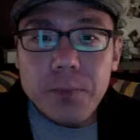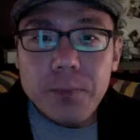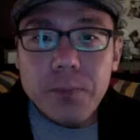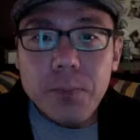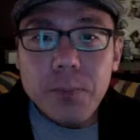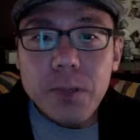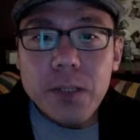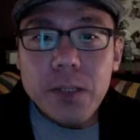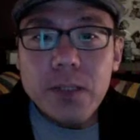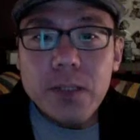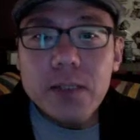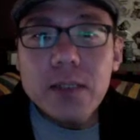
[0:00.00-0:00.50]

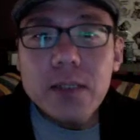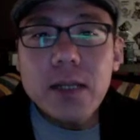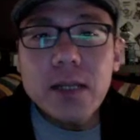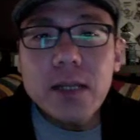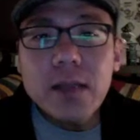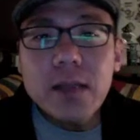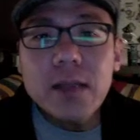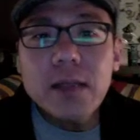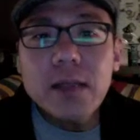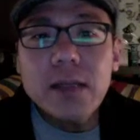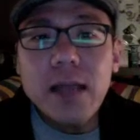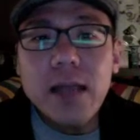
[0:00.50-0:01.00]
But
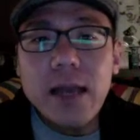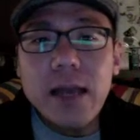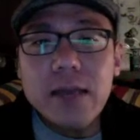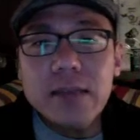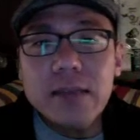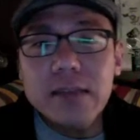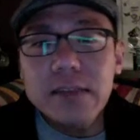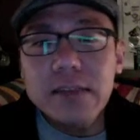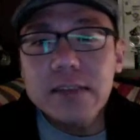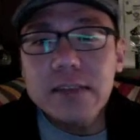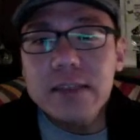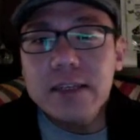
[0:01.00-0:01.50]

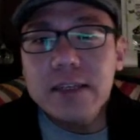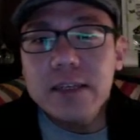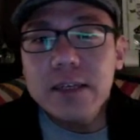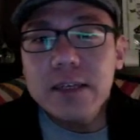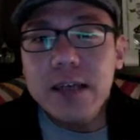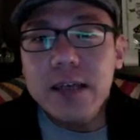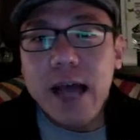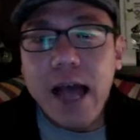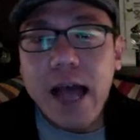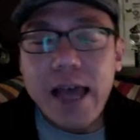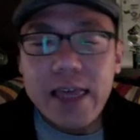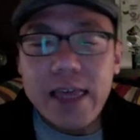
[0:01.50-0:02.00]
nonetheless,
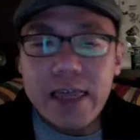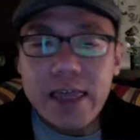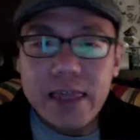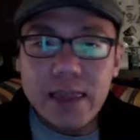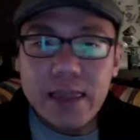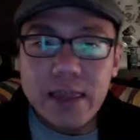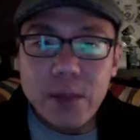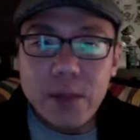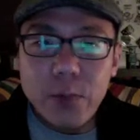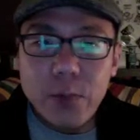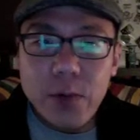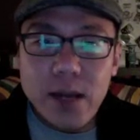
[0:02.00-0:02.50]

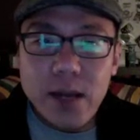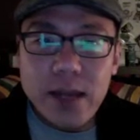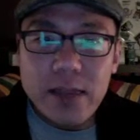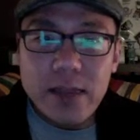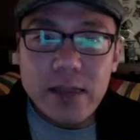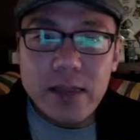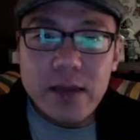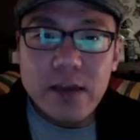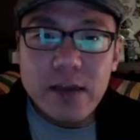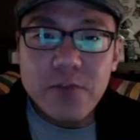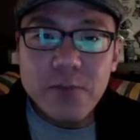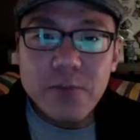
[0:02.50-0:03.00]
when I
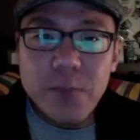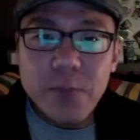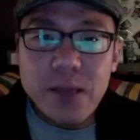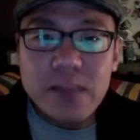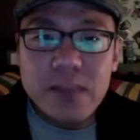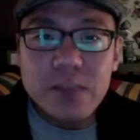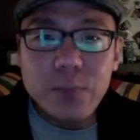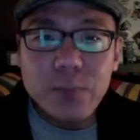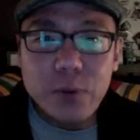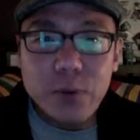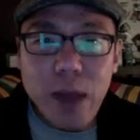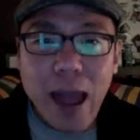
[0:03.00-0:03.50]
think of
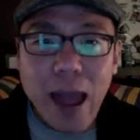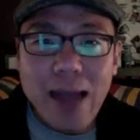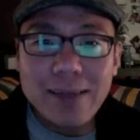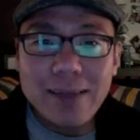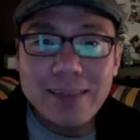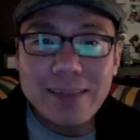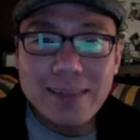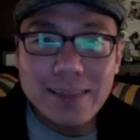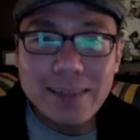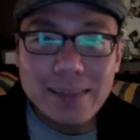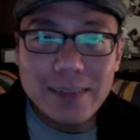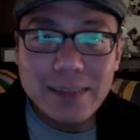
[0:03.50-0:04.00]
best
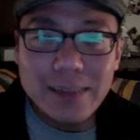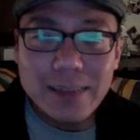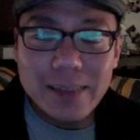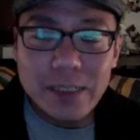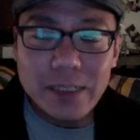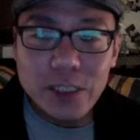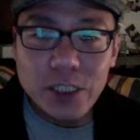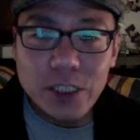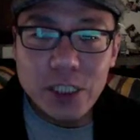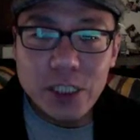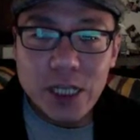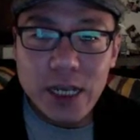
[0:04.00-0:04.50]
practices
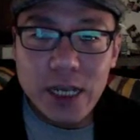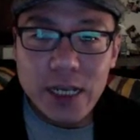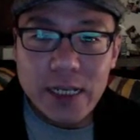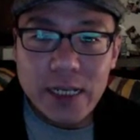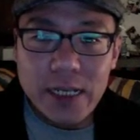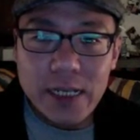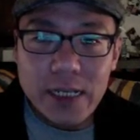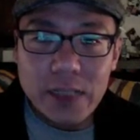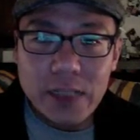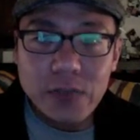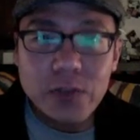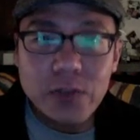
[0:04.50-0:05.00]
in
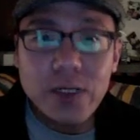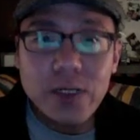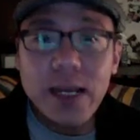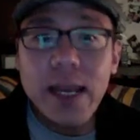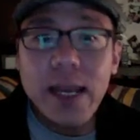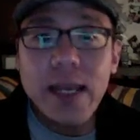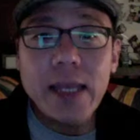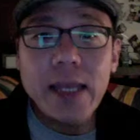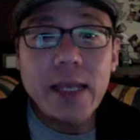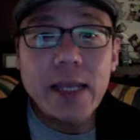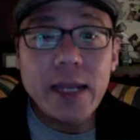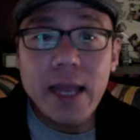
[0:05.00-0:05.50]
Chinese
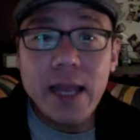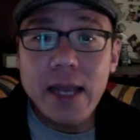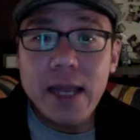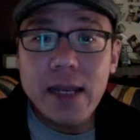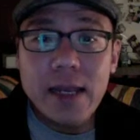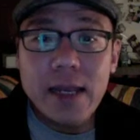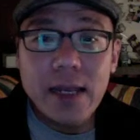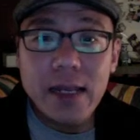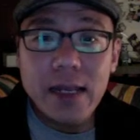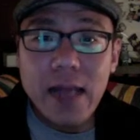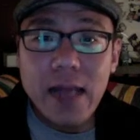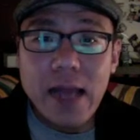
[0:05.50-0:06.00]
or in
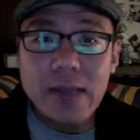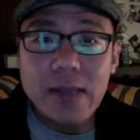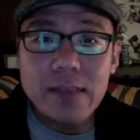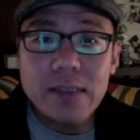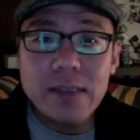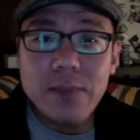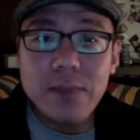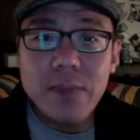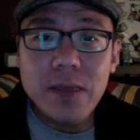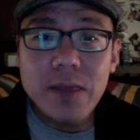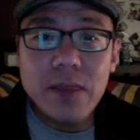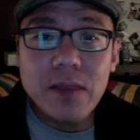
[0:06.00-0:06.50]
any class,
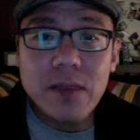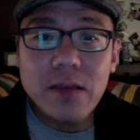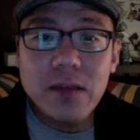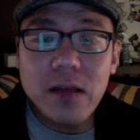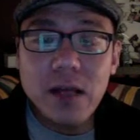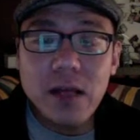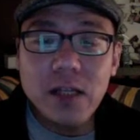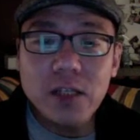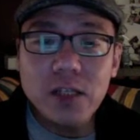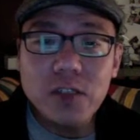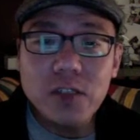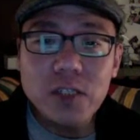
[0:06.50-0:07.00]
the
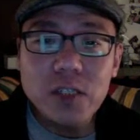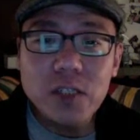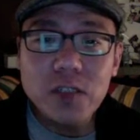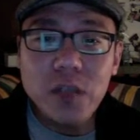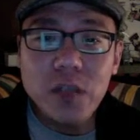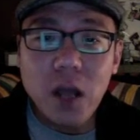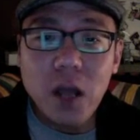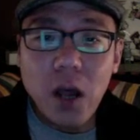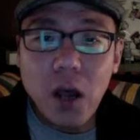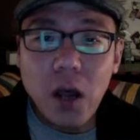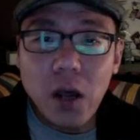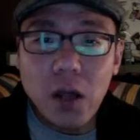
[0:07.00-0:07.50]
methodologies
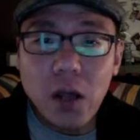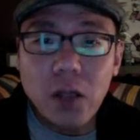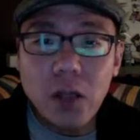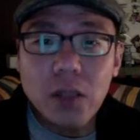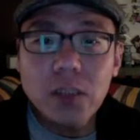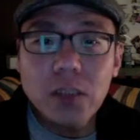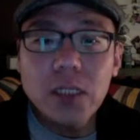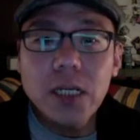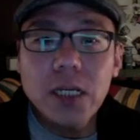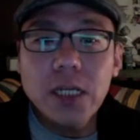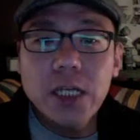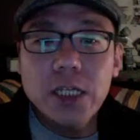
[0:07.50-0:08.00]

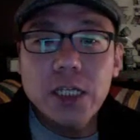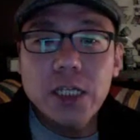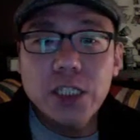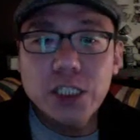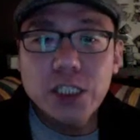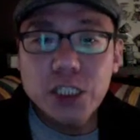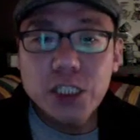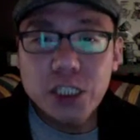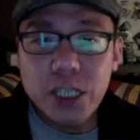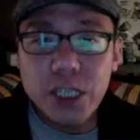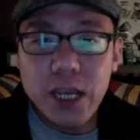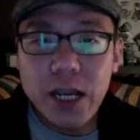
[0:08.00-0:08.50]
all
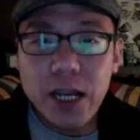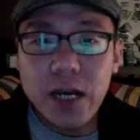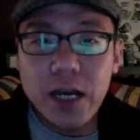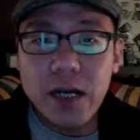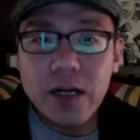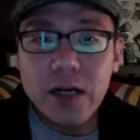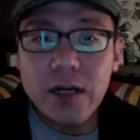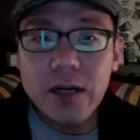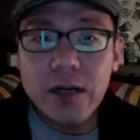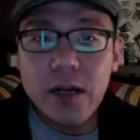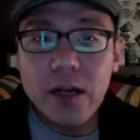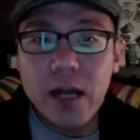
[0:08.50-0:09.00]

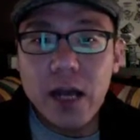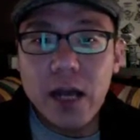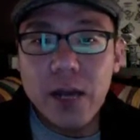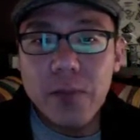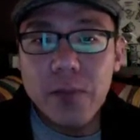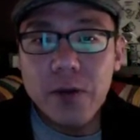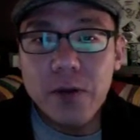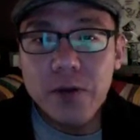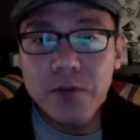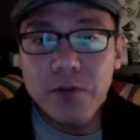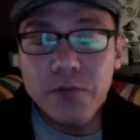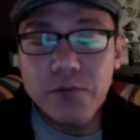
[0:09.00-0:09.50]
share
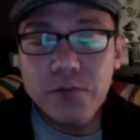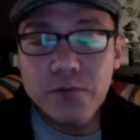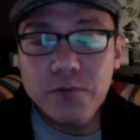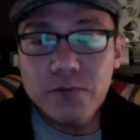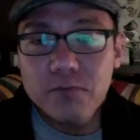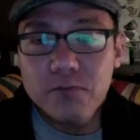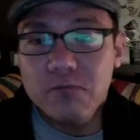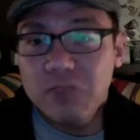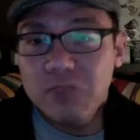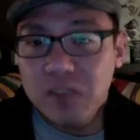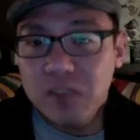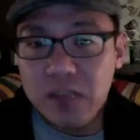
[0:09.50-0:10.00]

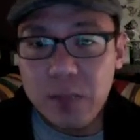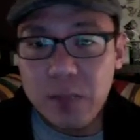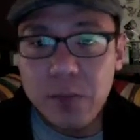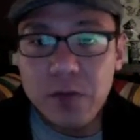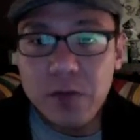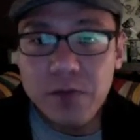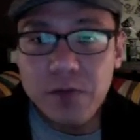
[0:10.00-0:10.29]
some of